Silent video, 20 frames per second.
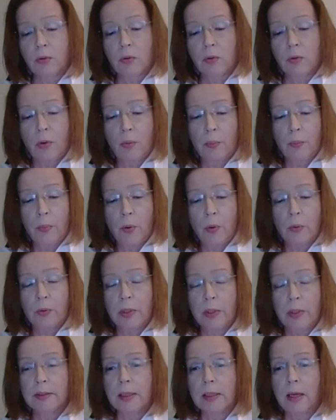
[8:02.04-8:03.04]

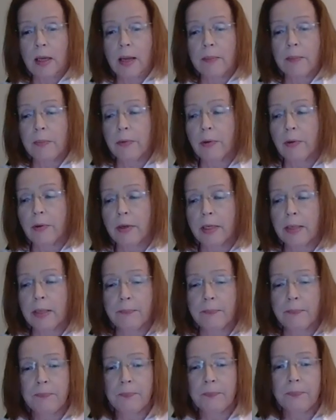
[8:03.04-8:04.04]
component library
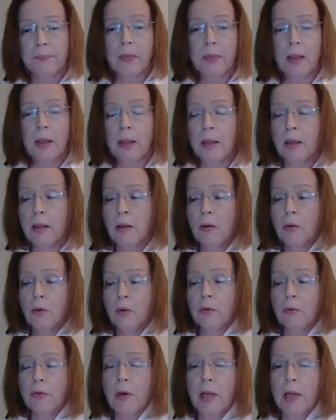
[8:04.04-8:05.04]

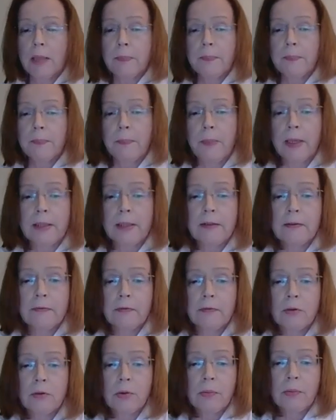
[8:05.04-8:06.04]
on the
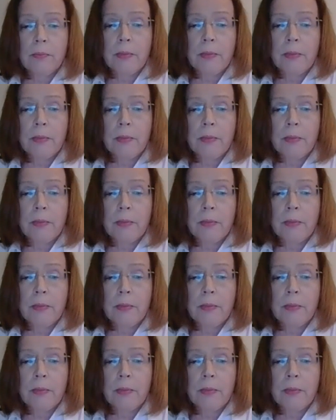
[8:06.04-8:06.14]
platform.